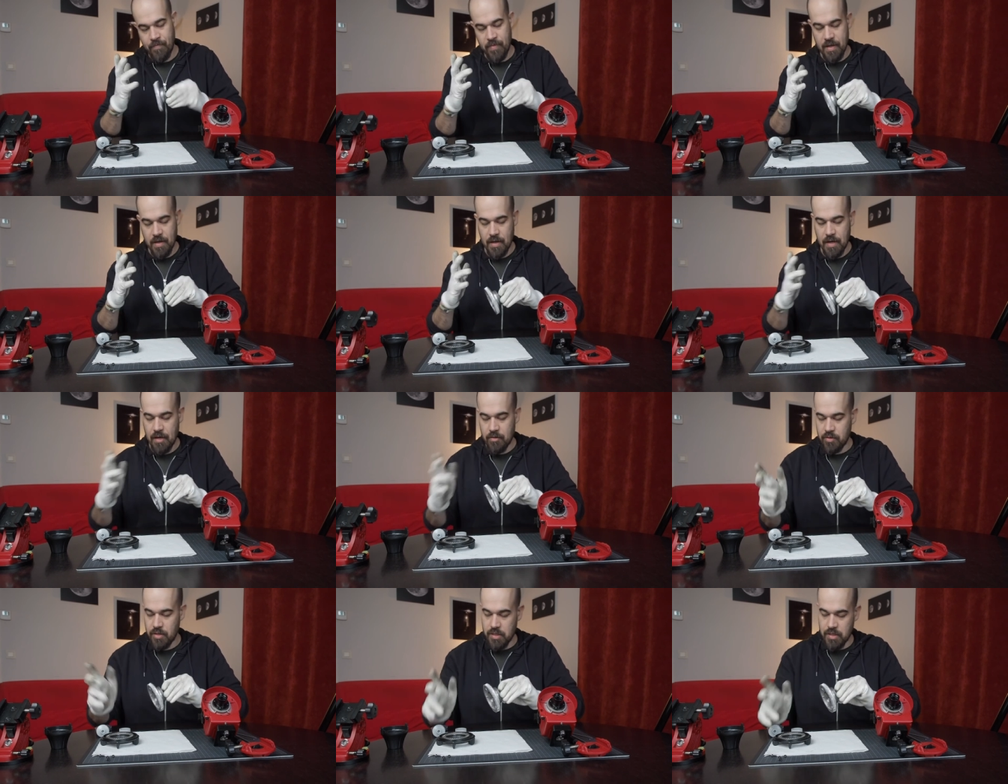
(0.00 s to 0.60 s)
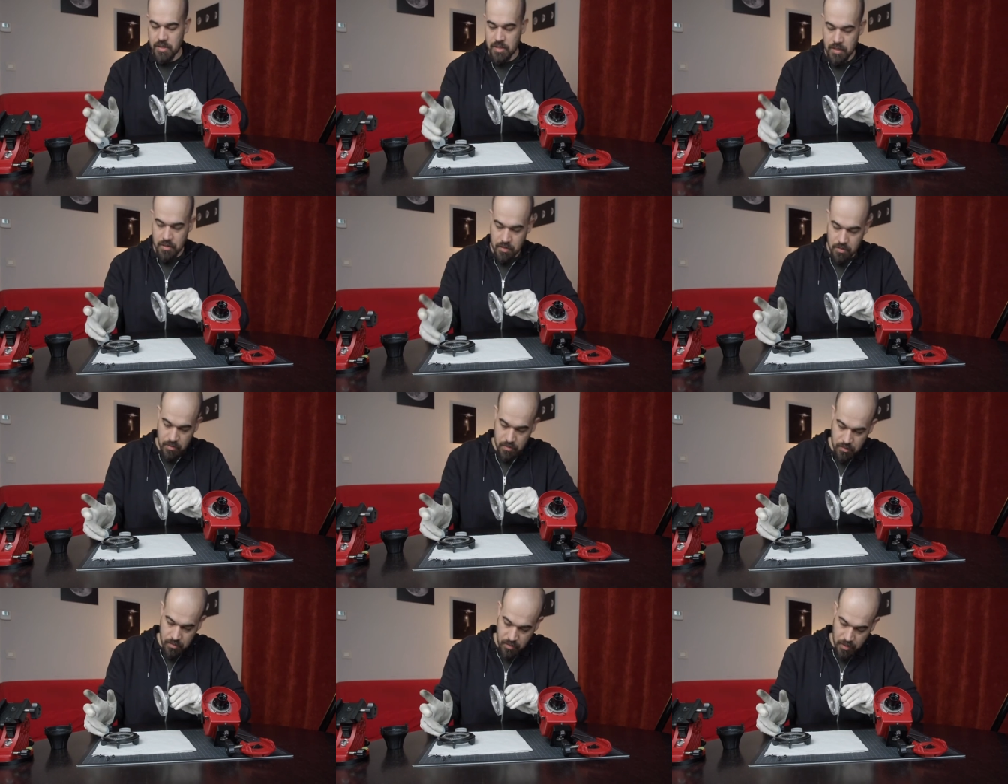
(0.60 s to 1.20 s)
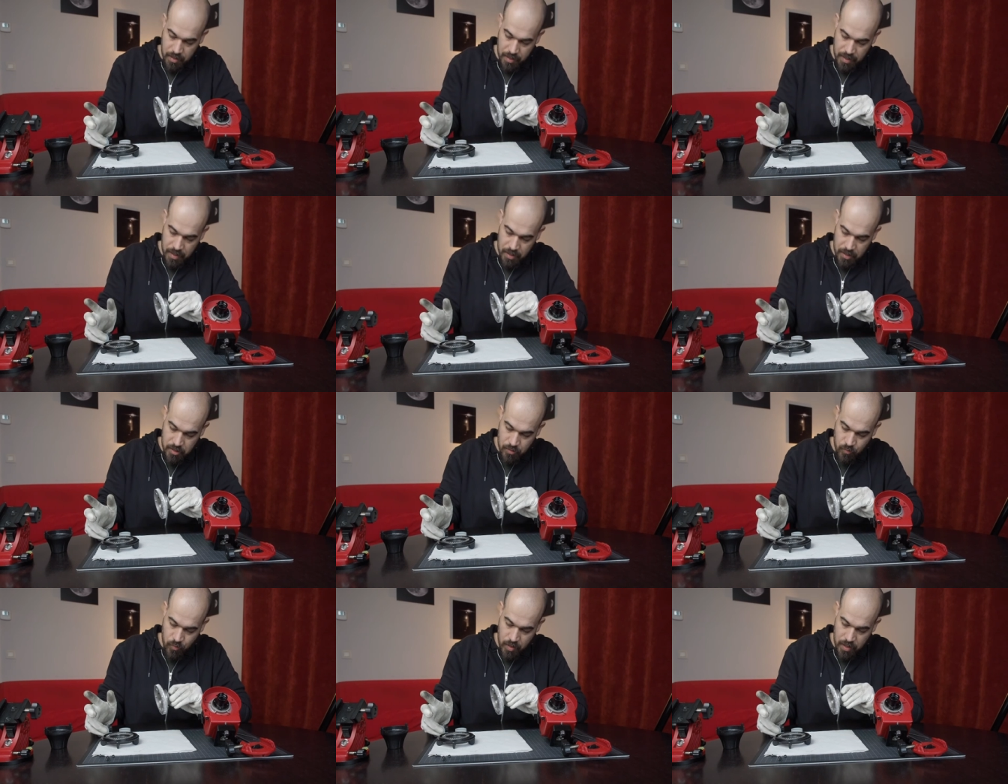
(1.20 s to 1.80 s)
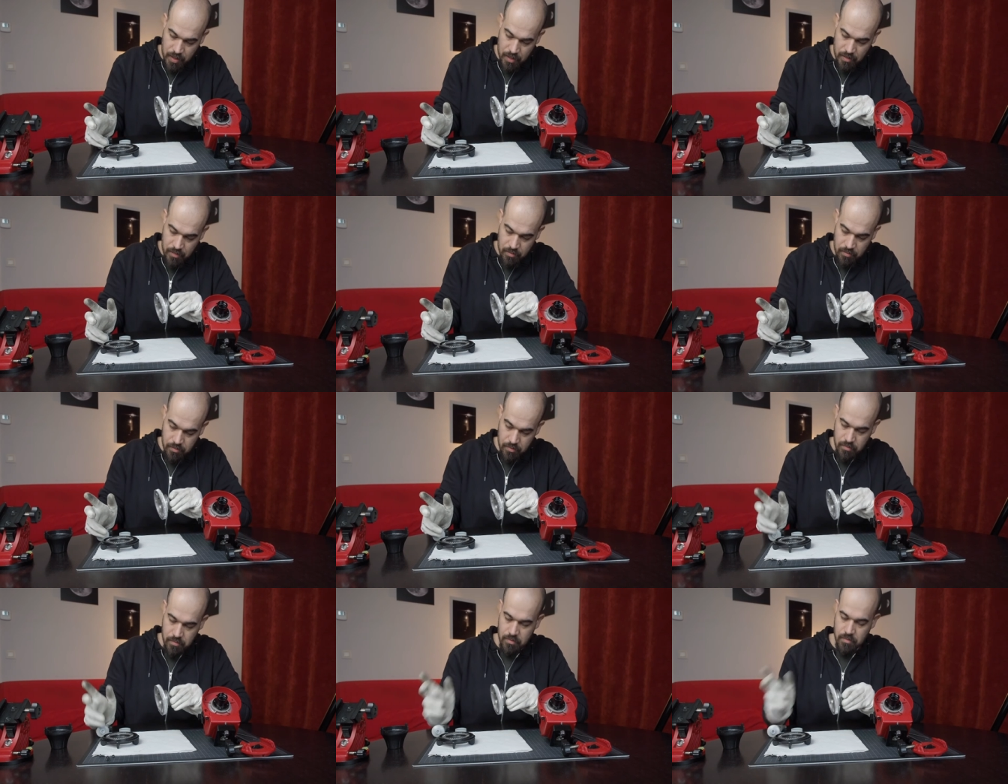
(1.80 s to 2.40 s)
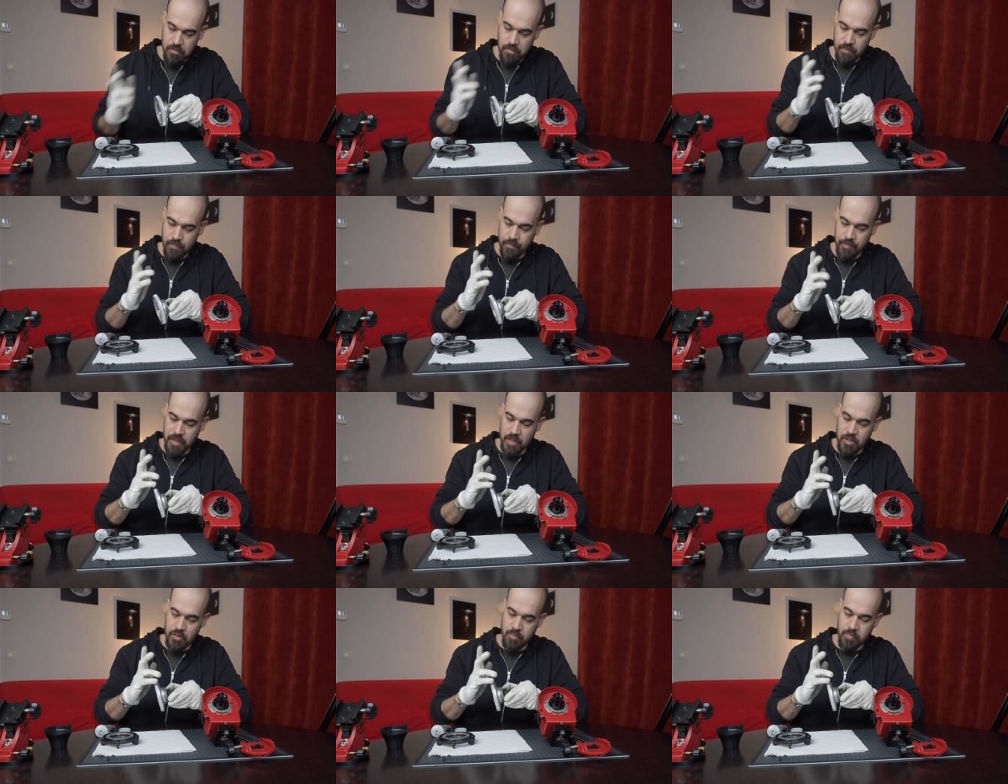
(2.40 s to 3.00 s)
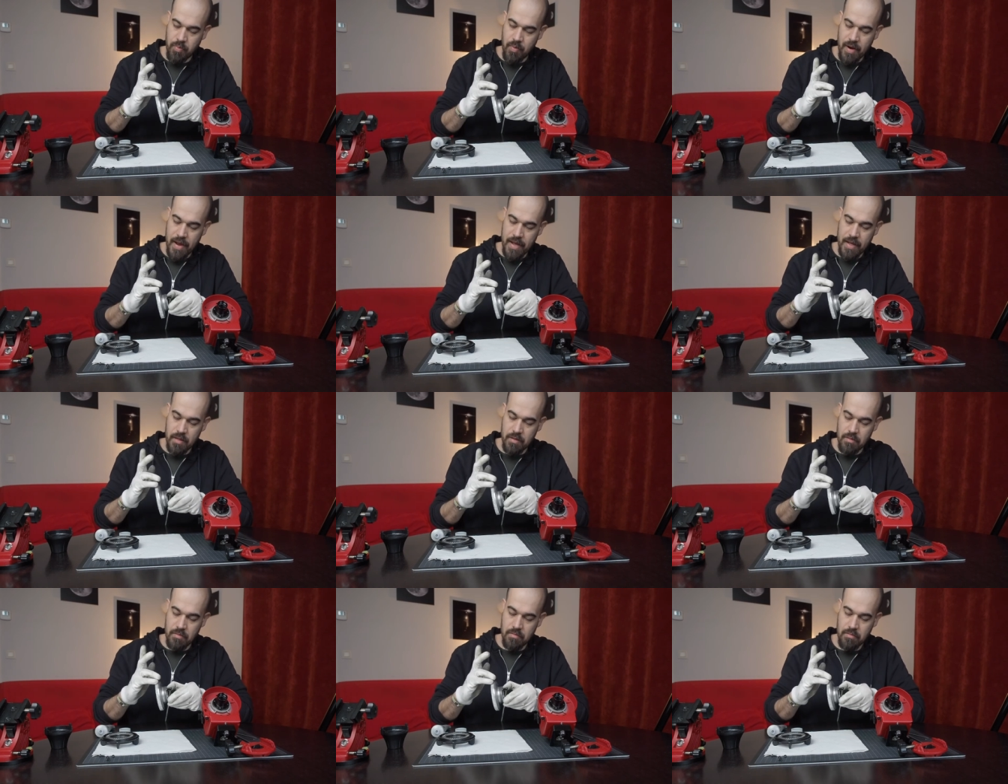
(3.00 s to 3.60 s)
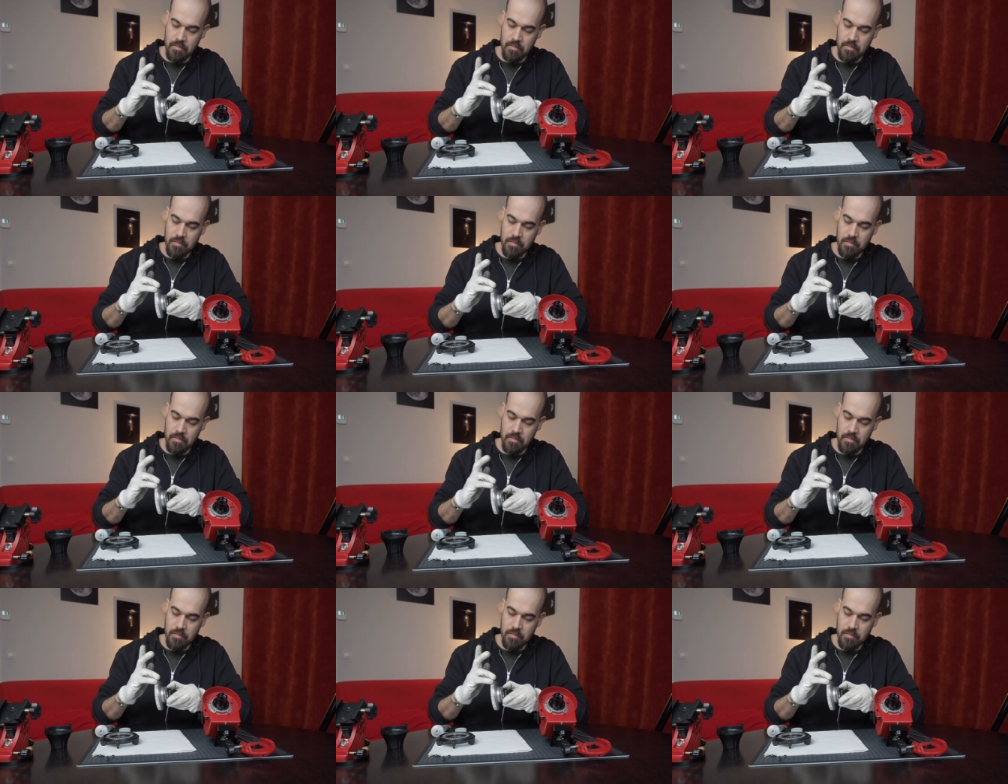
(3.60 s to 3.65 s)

Now this grease will be spread